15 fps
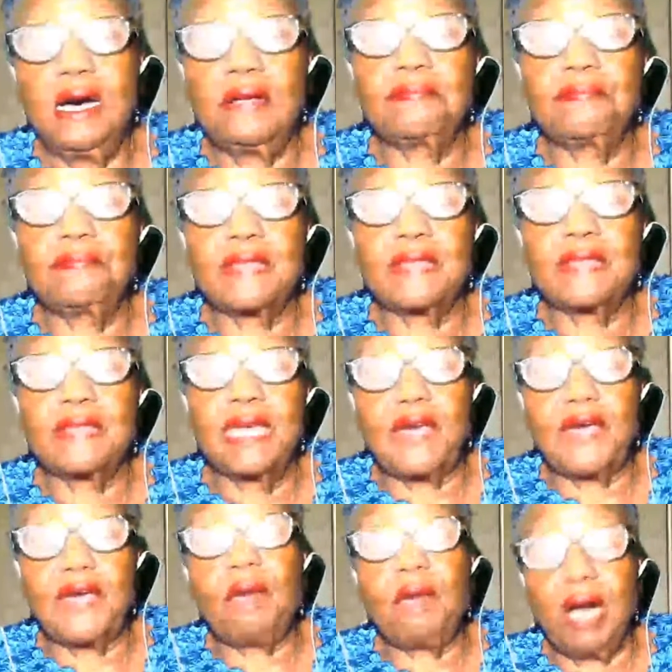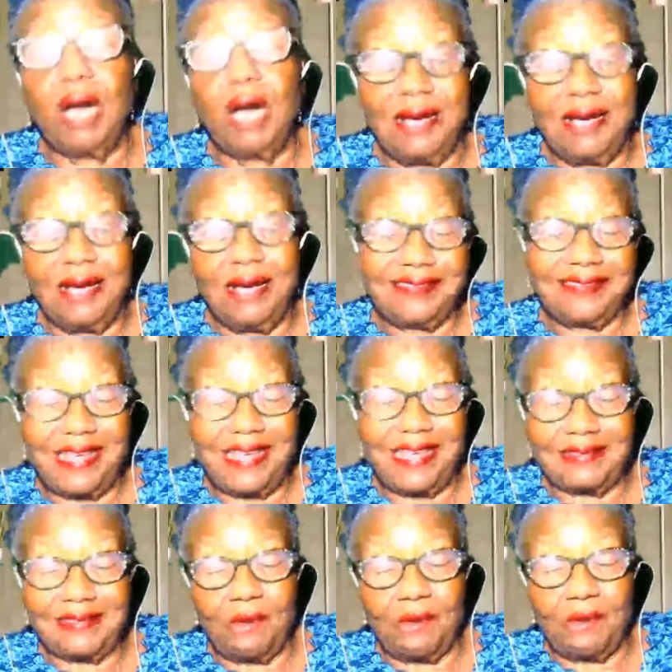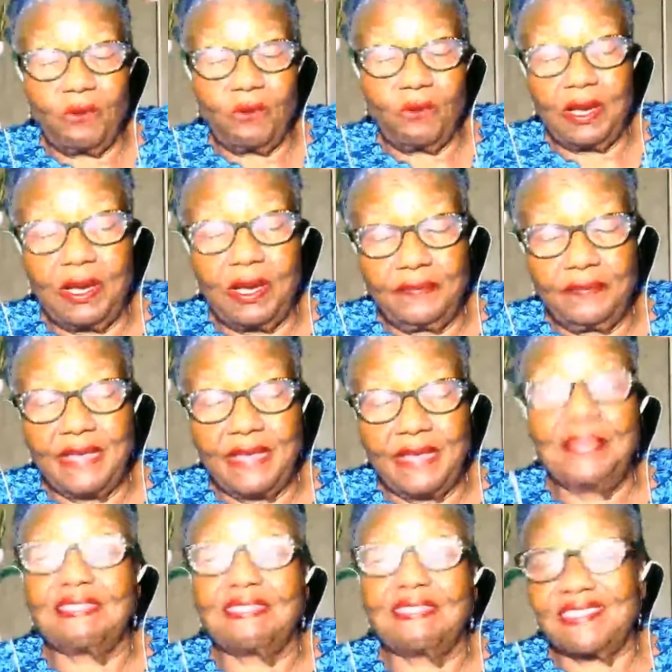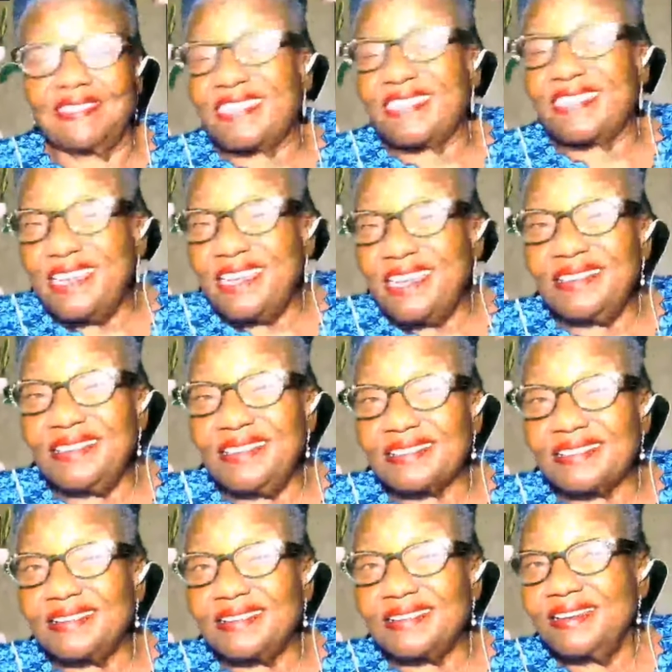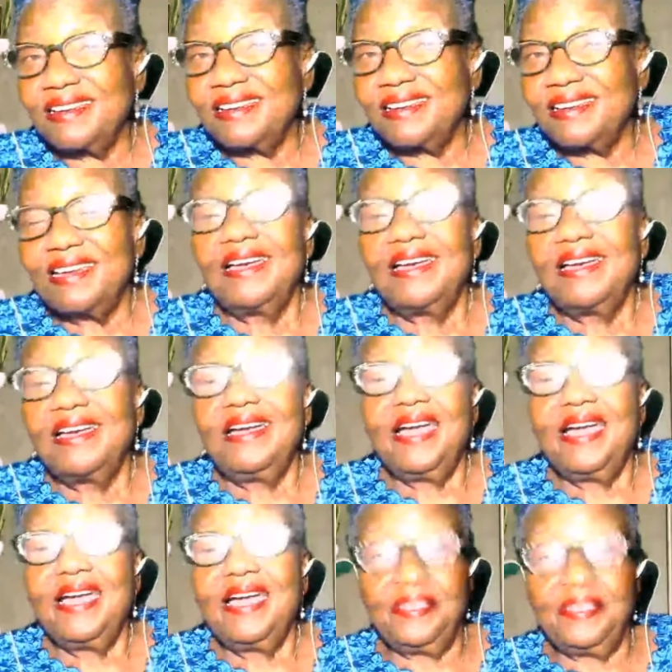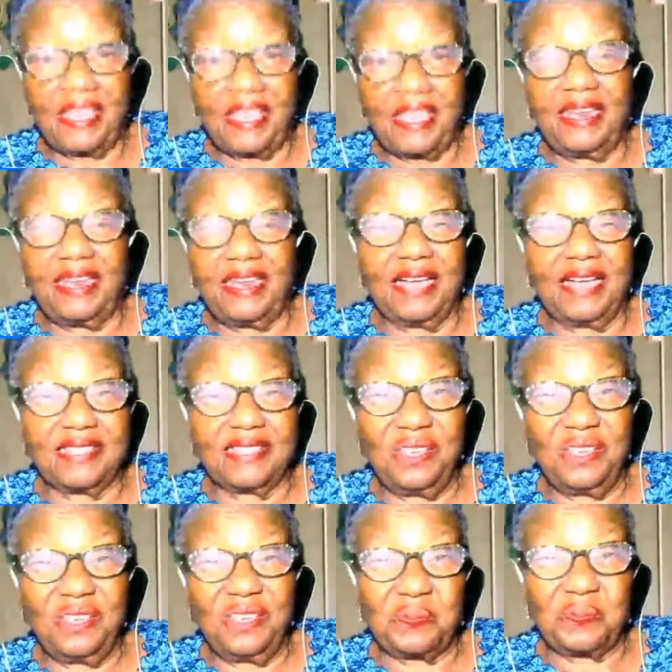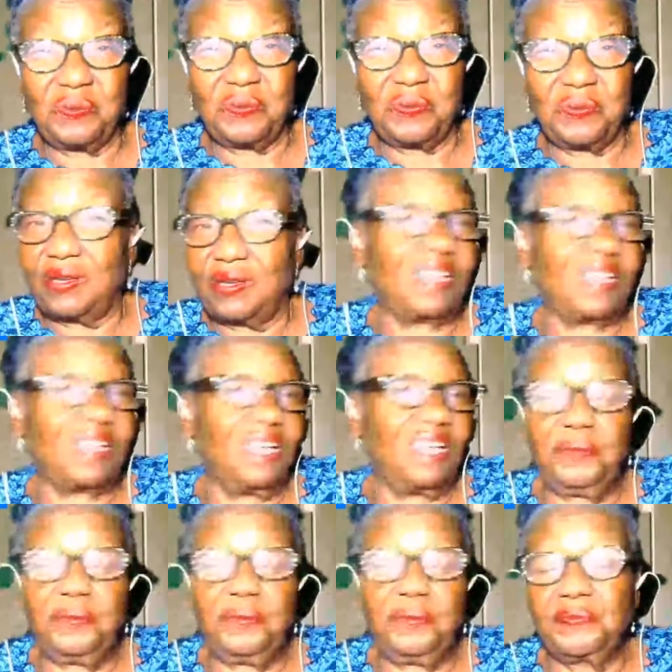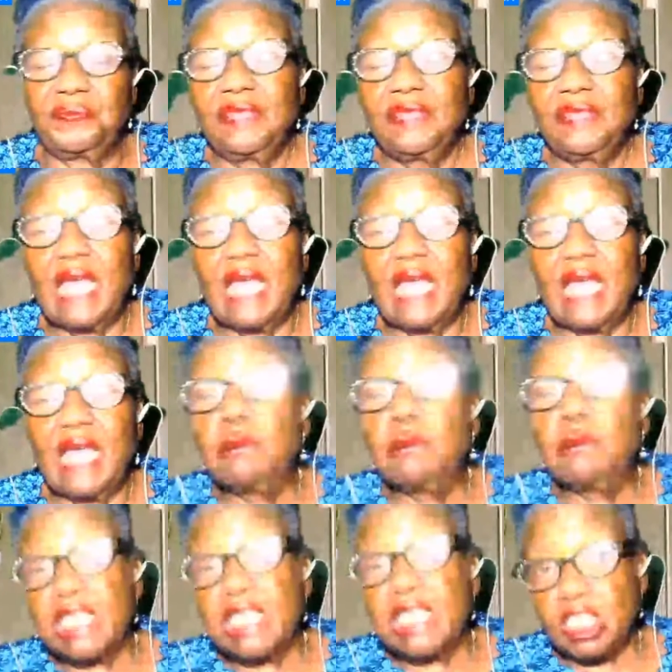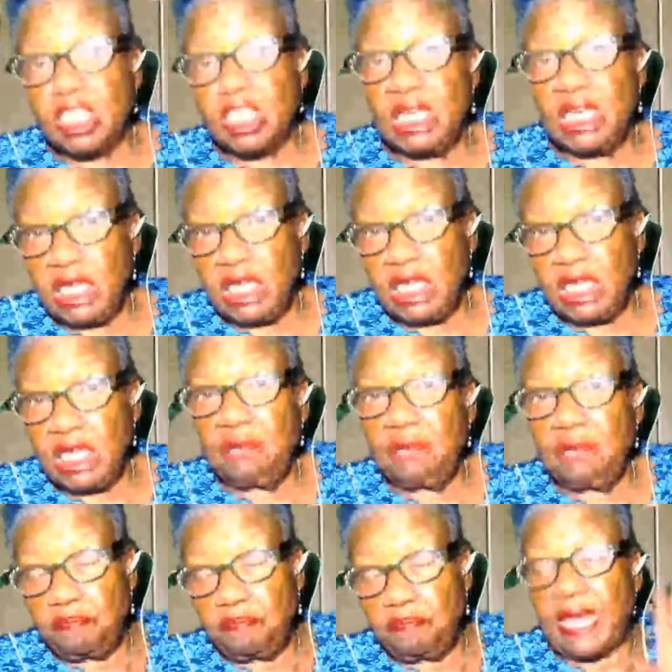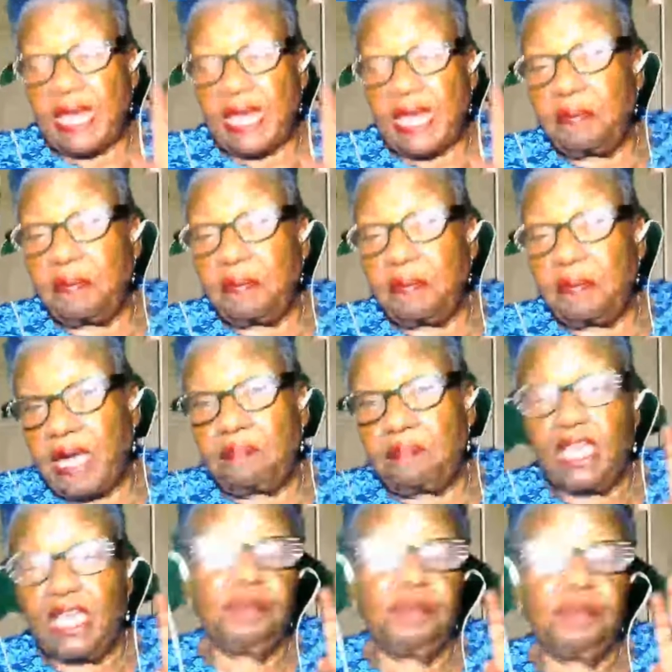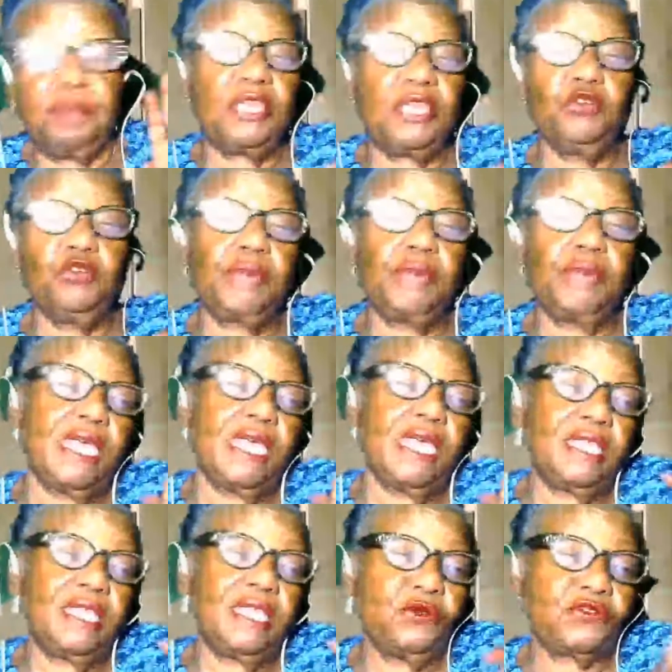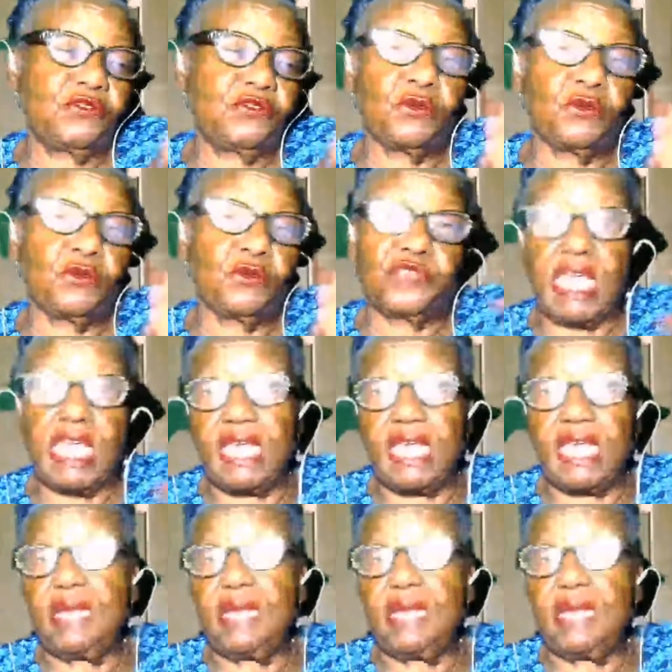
If I was dating someone at this age and they got locked up, that would just be it. It'd be bye bye baby, too bad, too so sad.